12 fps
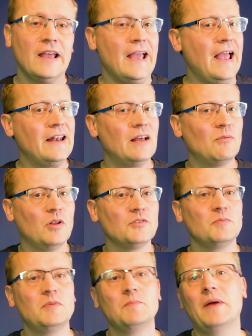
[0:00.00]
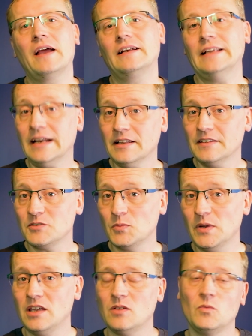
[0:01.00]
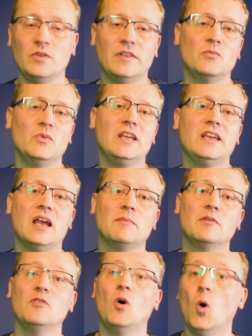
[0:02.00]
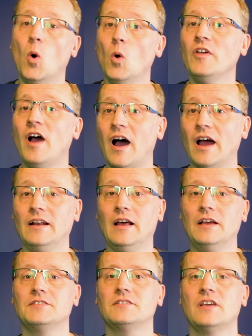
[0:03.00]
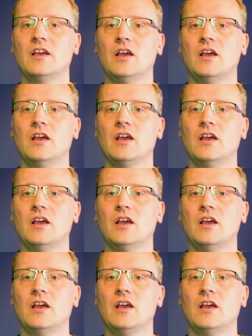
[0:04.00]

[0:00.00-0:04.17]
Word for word: and I will also be back later this week with a recap of all the highlights,